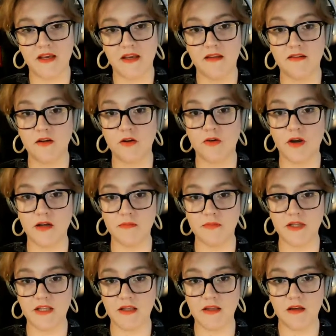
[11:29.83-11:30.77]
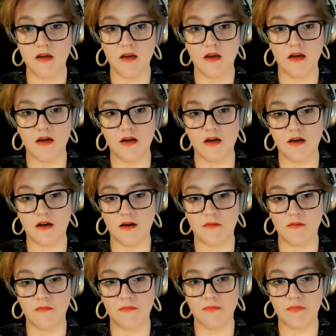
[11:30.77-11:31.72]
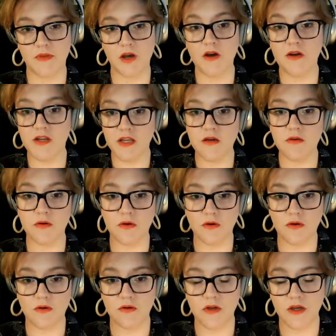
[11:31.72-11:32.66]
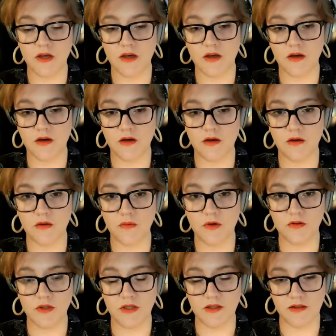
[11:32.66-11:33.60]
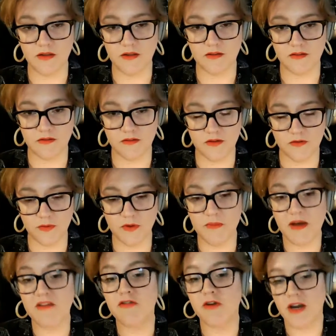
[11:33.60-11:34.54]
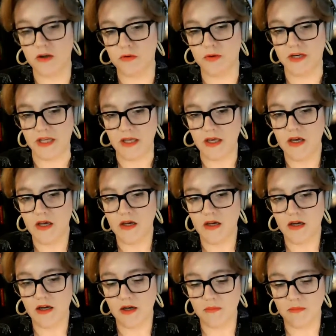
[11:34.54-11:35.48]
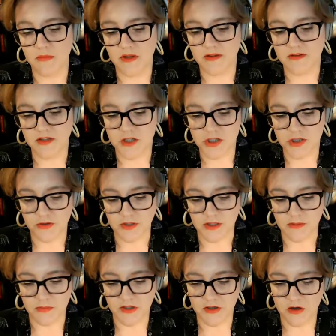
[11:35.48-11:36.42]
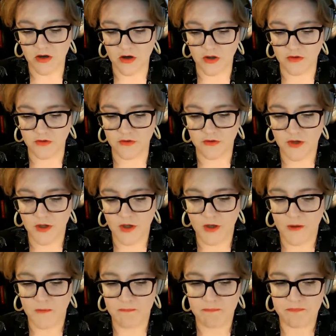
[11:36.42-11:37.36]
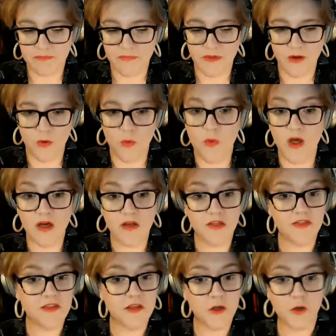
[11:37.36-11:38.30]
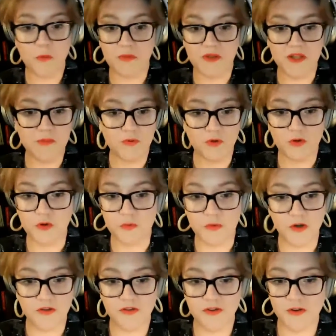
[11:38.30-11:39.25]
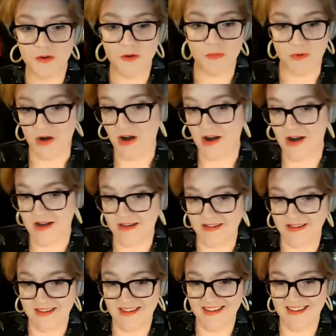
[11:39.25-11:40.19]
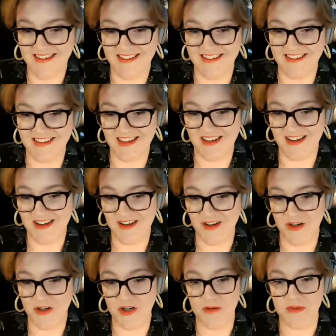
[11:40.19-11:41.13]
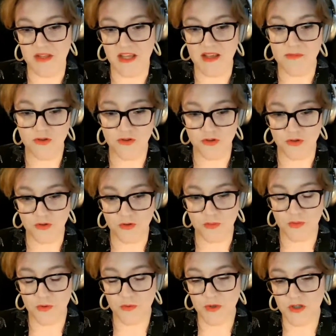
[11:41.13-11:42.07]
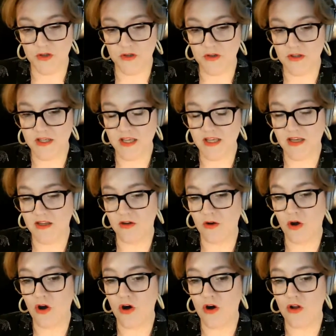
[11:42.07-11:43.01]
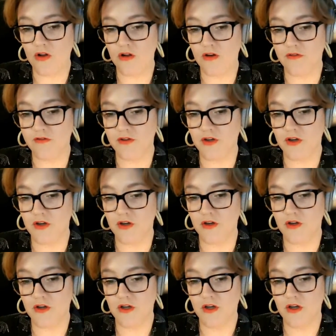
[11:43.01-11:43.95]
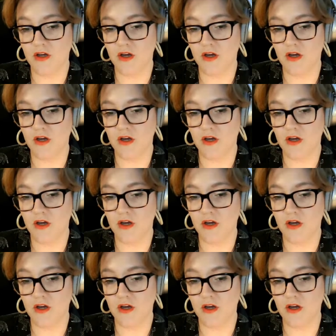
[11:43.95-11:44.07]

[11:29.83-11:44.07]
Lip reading: it's incredibly unequal. It's really bad for equity, essentially, because wealthier people who want to go abroad are going to be able to. But when you're looking at all of the